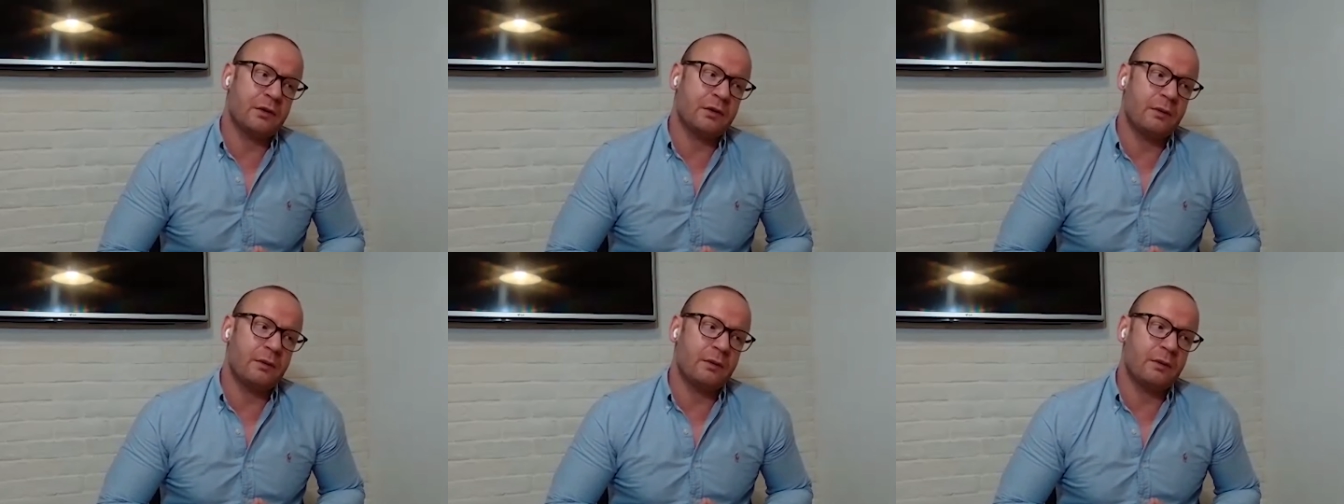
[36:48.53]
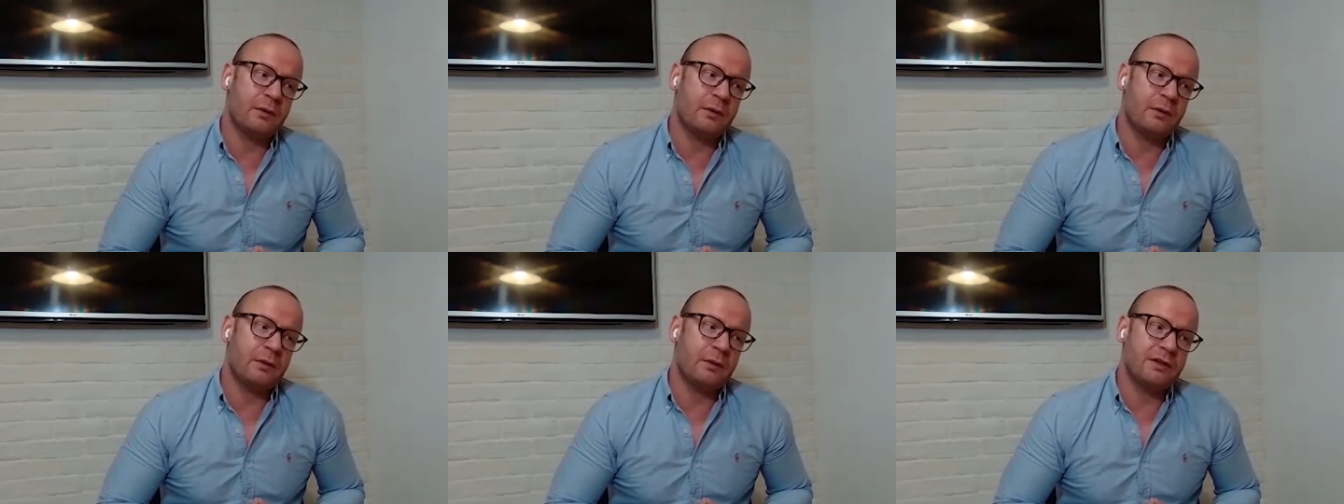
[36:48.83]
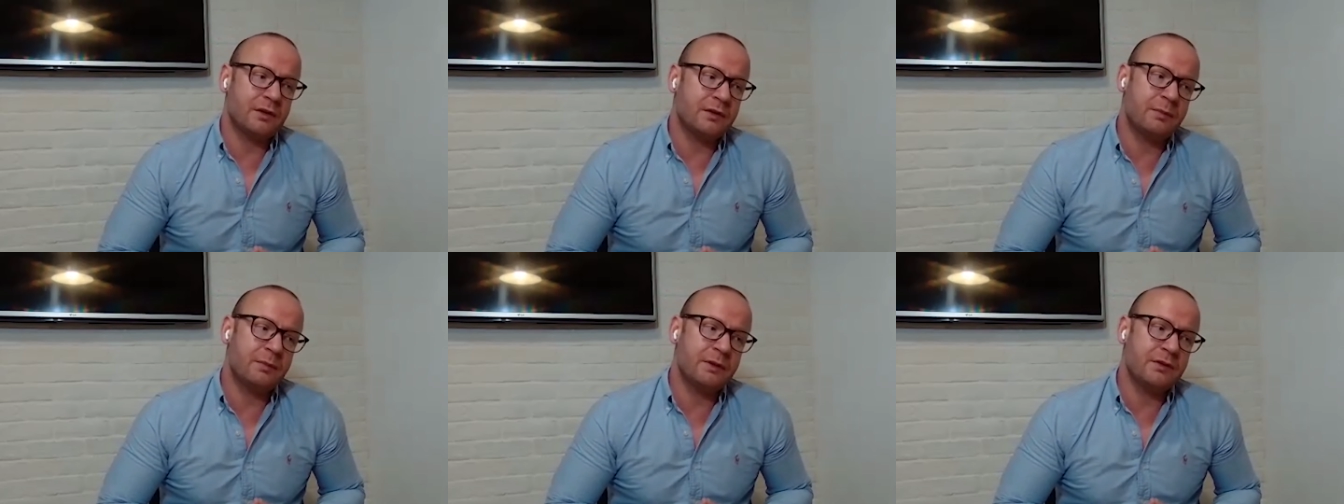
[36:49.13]
or we're
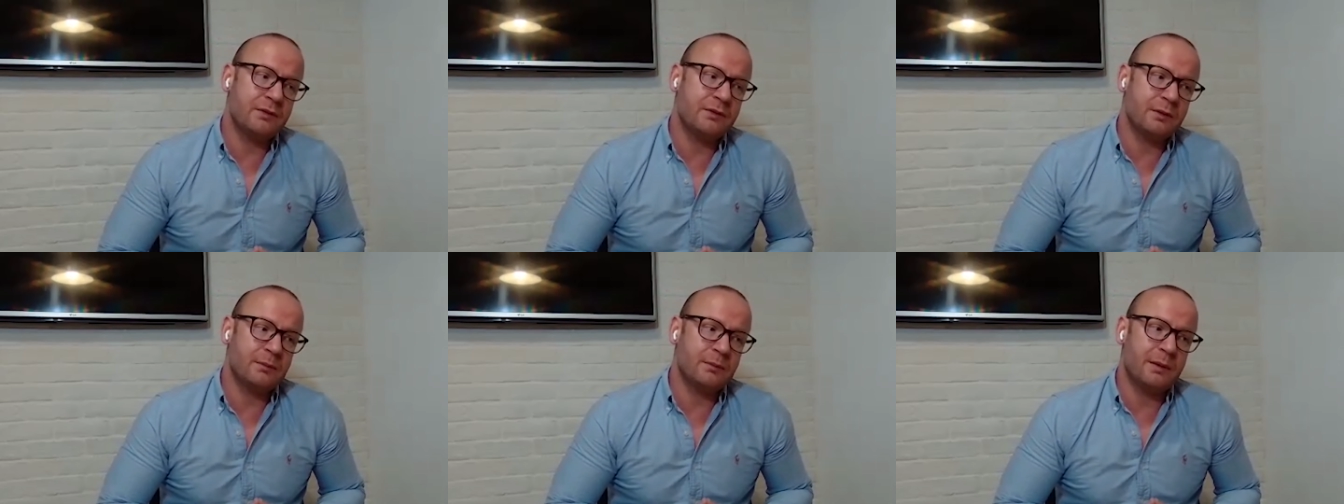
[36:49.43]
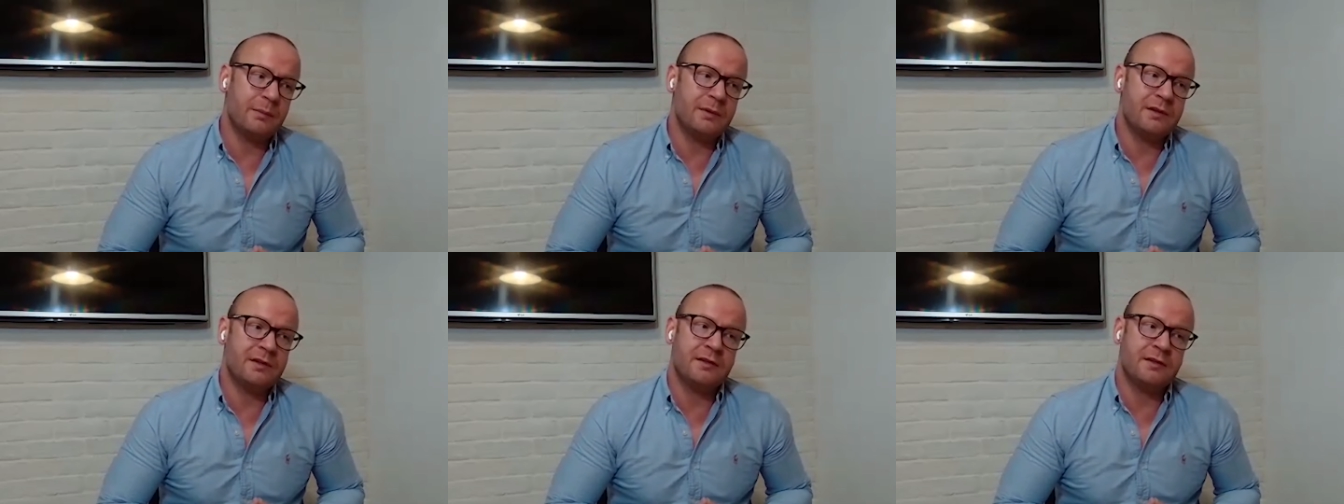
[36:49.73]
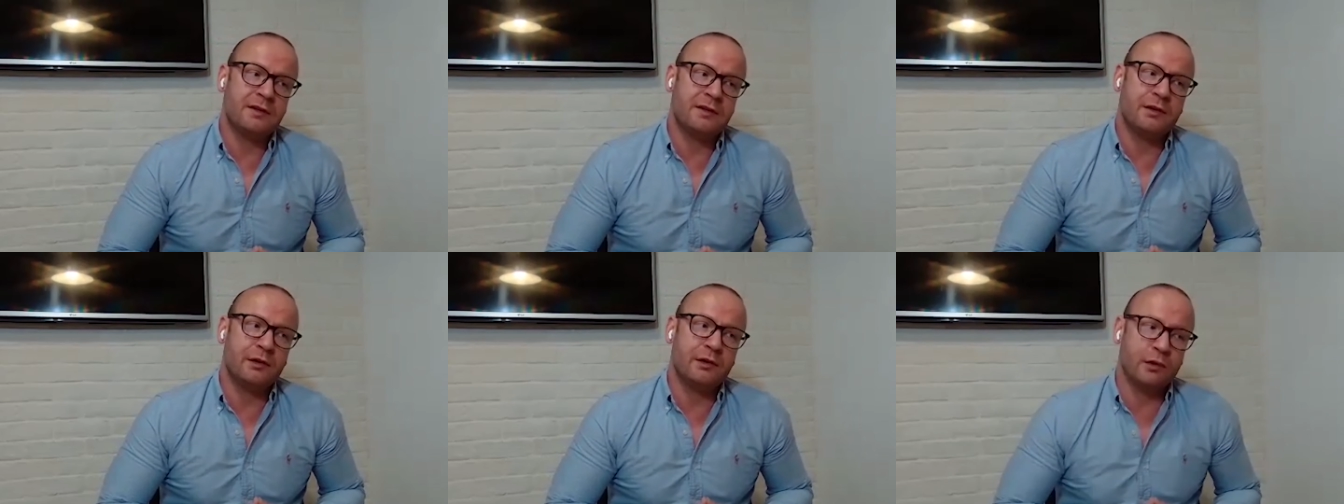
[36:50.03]
just going to be doing
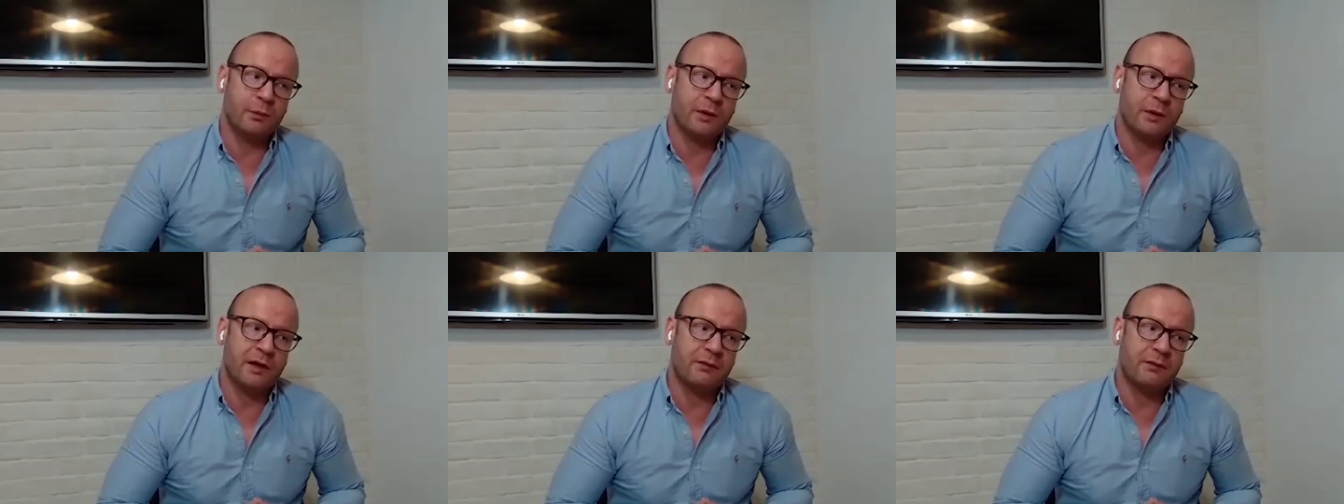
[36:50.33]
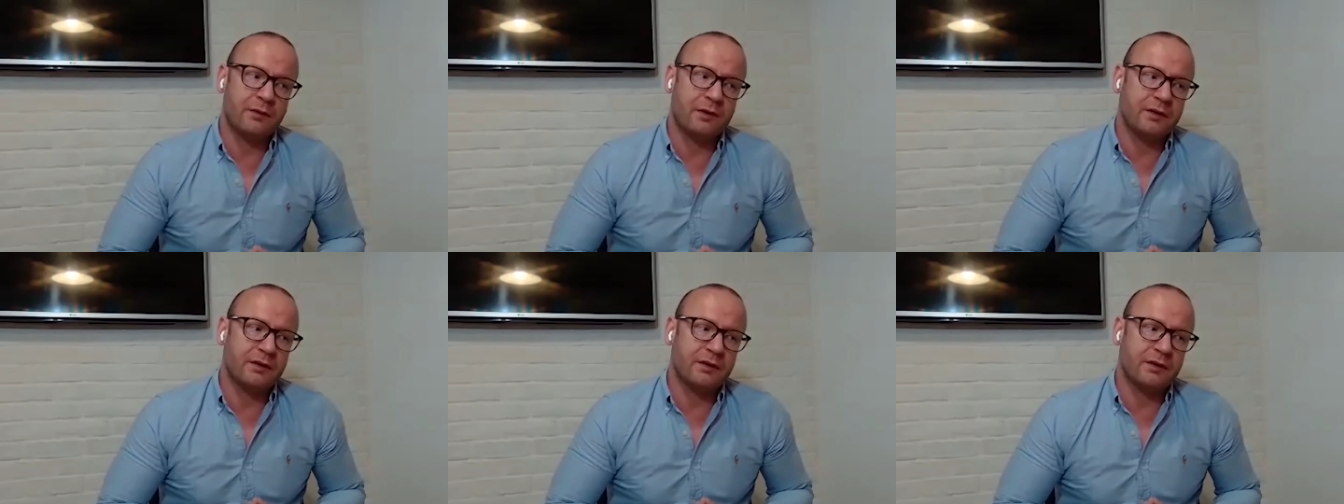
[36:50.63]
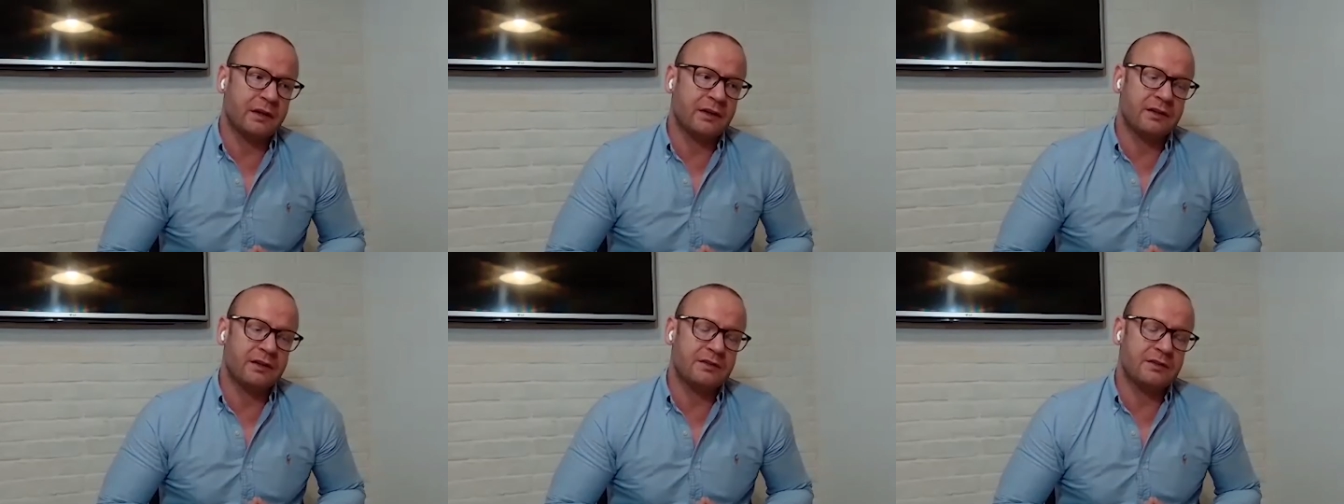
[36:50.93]
PPC or
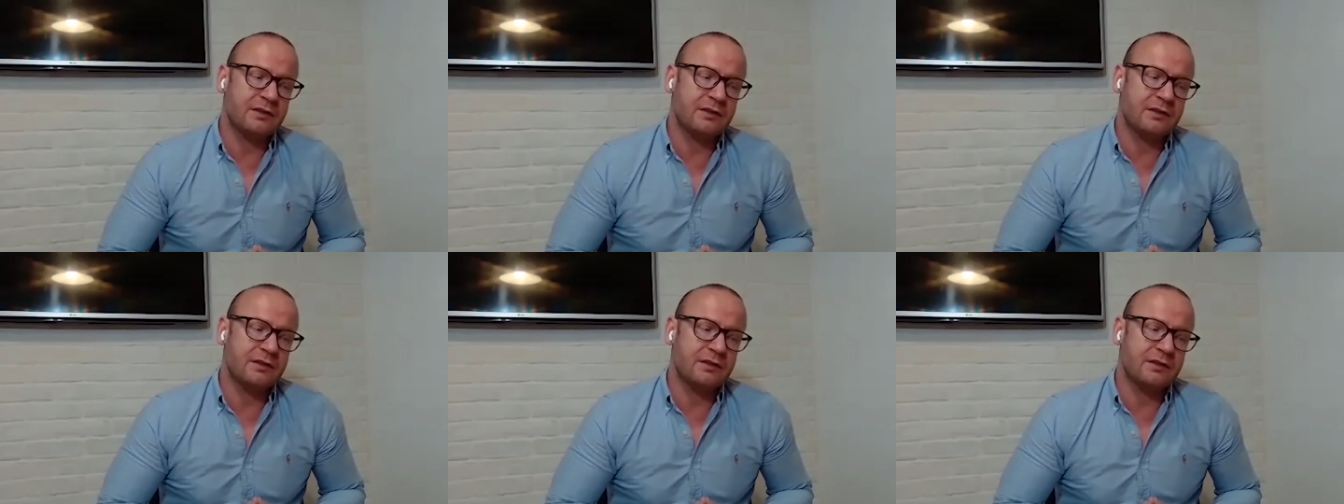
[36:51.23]
whatever.